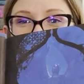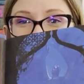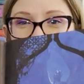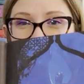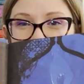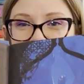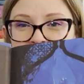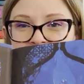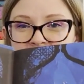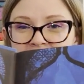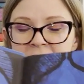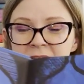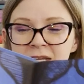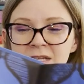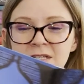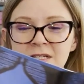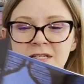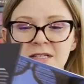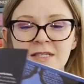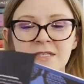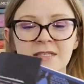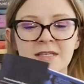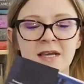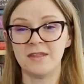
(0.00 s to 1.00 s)
end
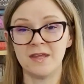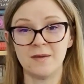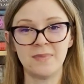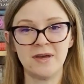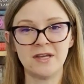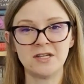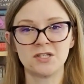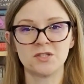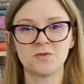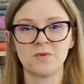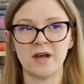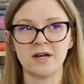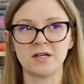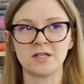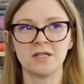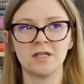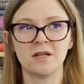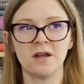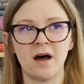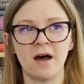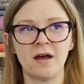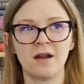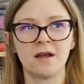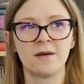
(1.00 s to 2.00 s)
pages. The end pages were actually
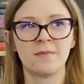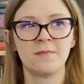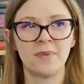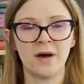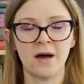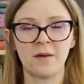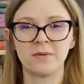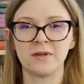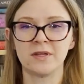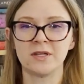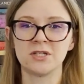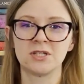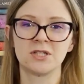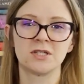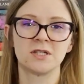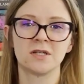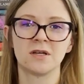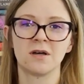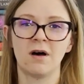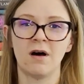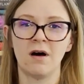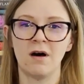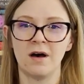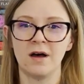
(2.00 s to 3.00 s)
not published
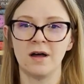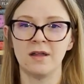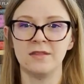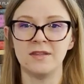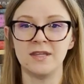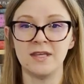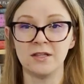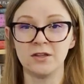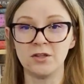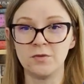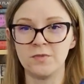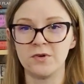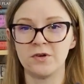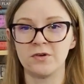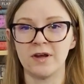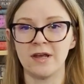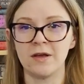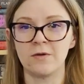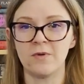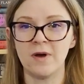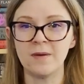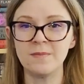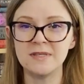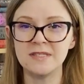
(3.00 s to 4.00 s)
on the Illumicrate
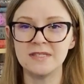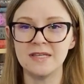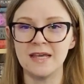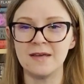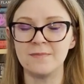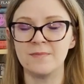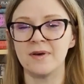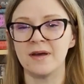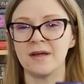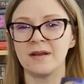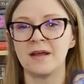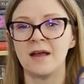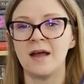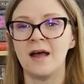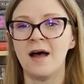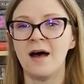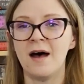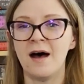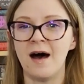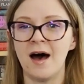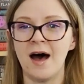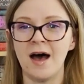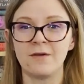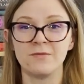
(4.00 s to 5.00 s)
website, but
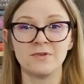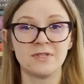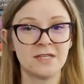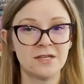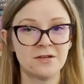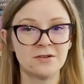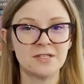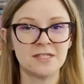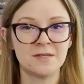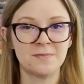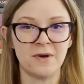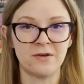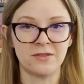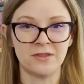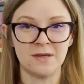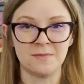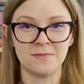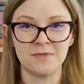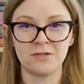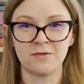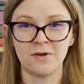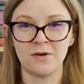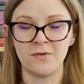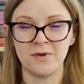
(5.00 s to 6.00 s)
I was curious about them.
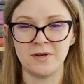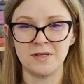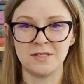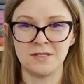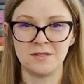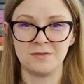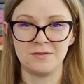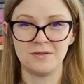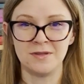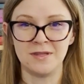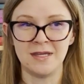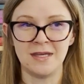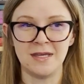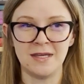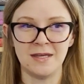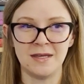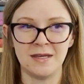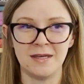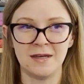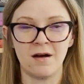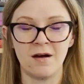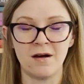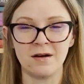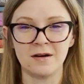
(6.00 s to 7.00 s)
So I went to
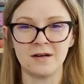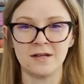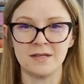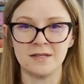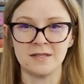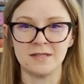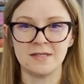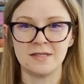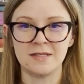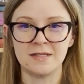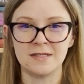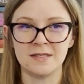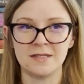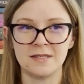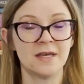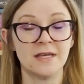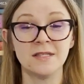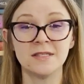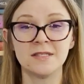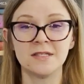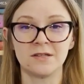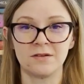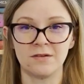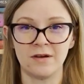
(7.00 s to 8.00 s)
the artist's
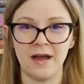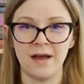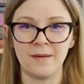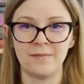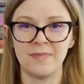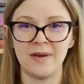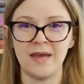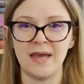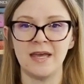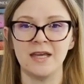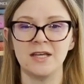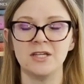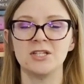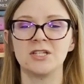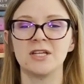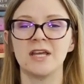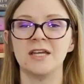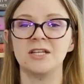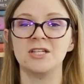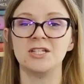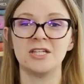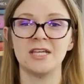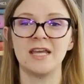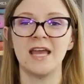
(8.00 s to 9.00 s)
Instagram page
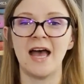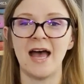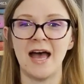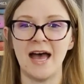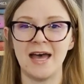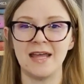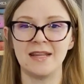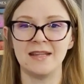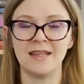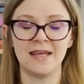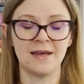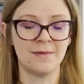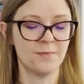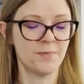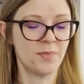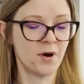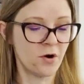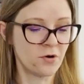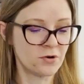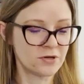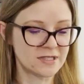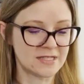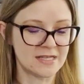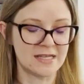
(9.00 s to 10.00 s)
and she had them
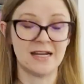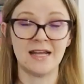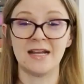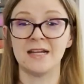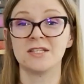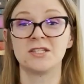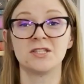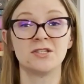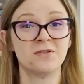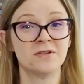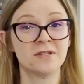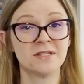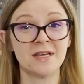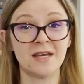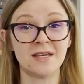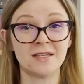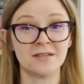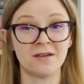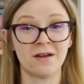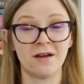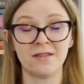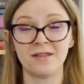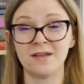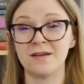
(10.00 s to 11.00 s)
posted. And as soon as I
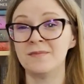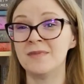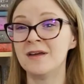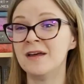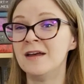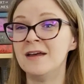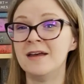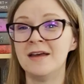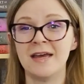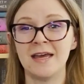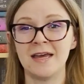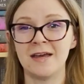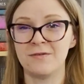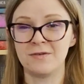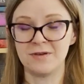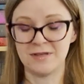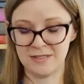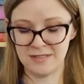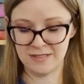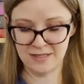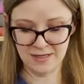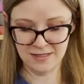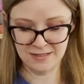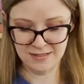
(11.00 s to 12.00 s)
saw them, it
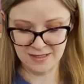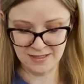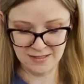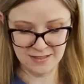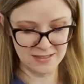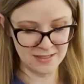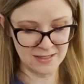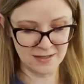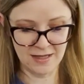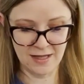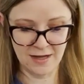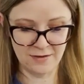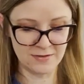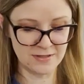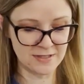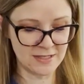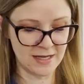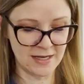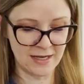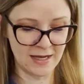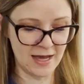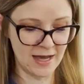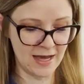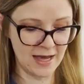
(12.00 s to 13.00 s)
was a done deal. I was
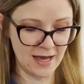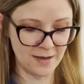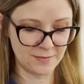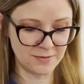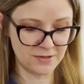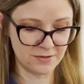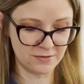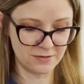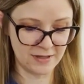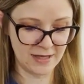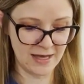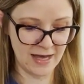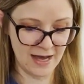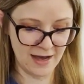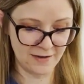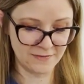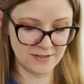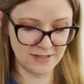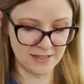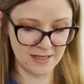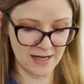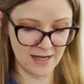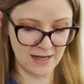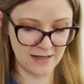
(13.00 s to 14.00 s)
like, I absolutely have to
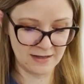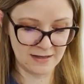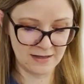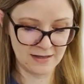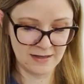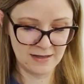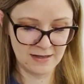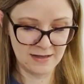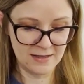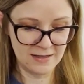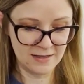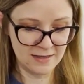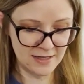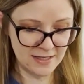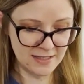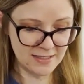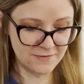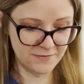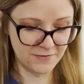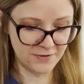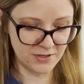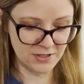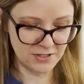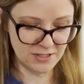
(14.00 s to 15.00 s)
get this
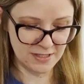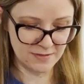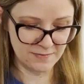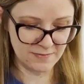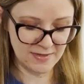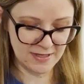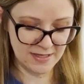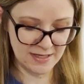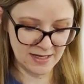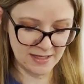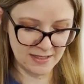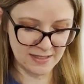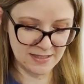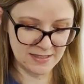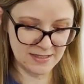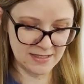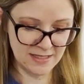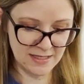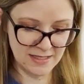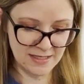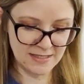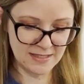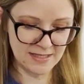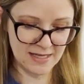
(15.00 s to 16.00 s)
version because
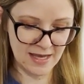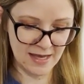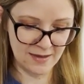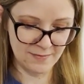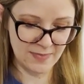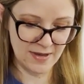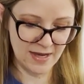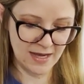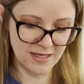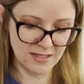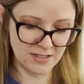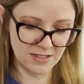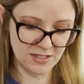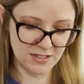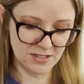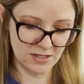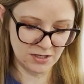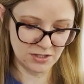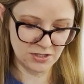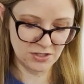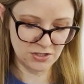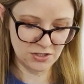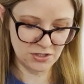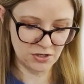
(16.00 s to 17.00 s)
these end pages are
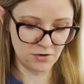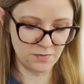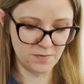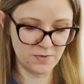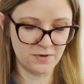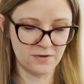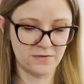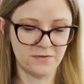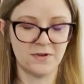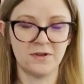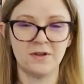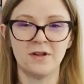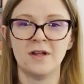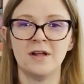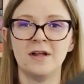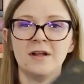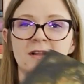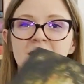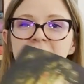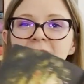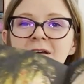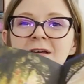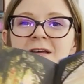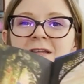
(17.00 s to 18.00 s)
so beautiful.
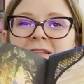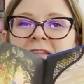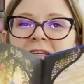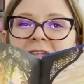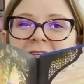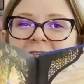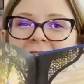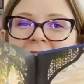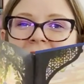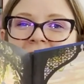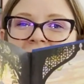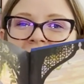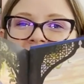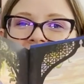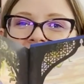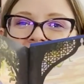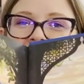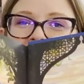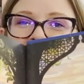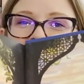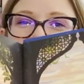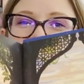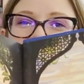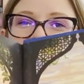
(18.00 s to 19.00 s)
Look at this.
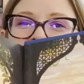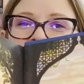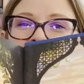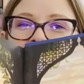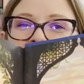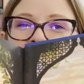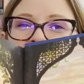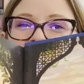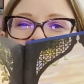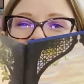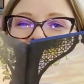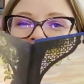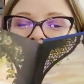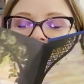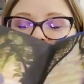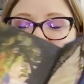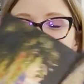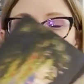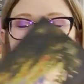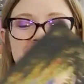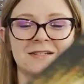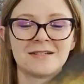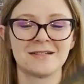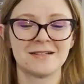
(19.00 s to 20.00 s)
Oh my
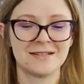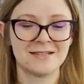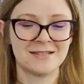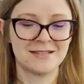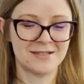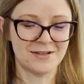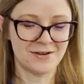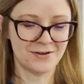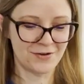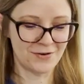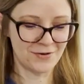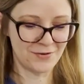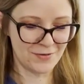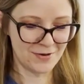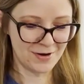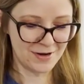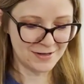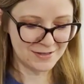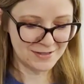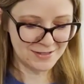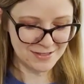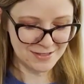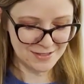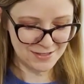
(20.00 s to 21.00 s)
gosh. So,
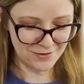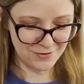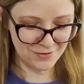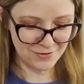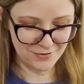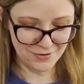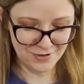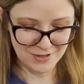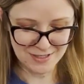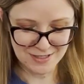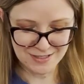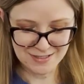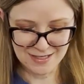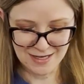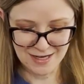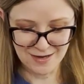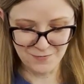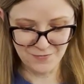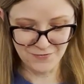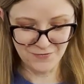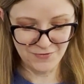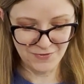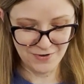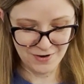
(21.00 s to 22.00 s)
so gorgeous.
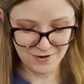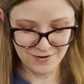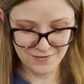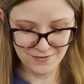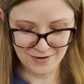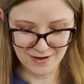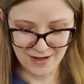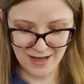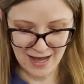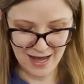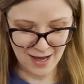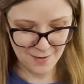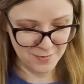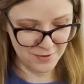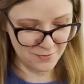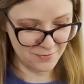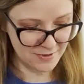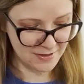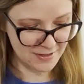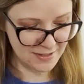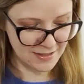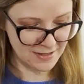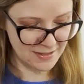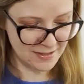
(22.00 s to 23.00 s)
I'm very, very happy with
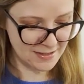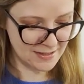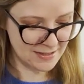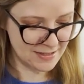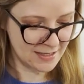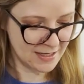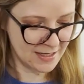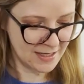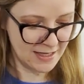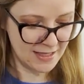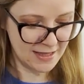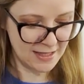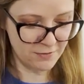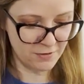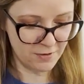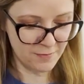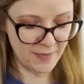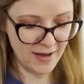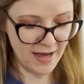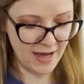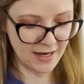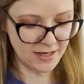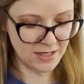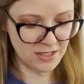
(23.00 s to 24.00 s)
these. They were
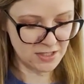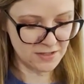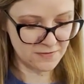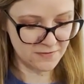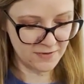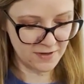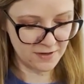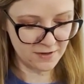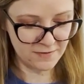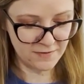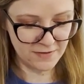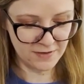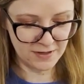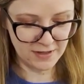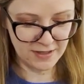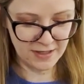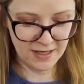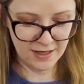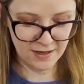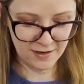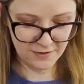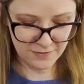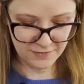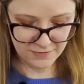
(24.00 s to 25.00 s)
packaged very, very
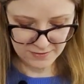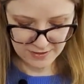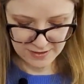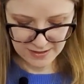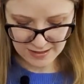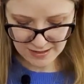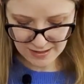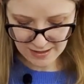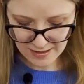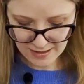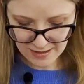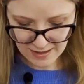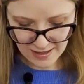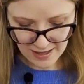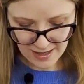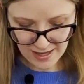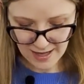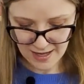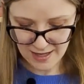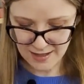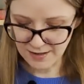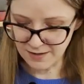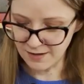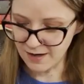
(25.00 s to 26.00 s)
carefully
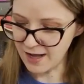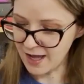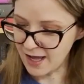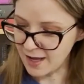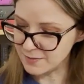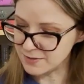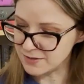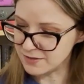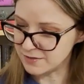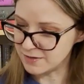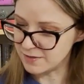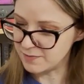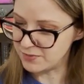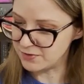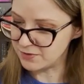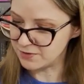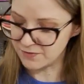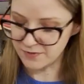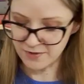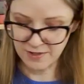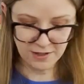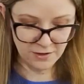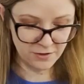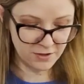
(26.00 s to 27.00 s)
and they're absolutely
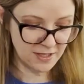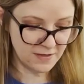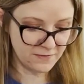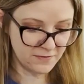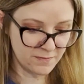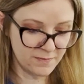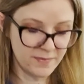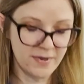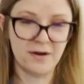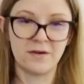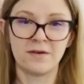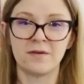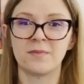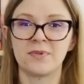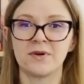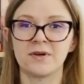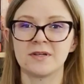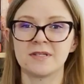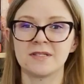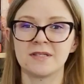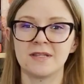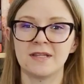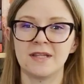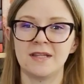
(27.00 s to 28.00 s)
beautiful. They look even better in
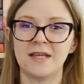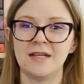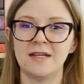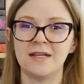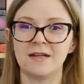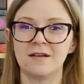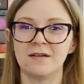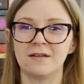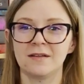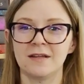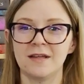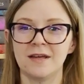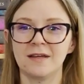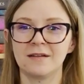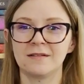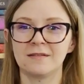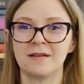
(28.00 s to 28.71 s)
person than they did online.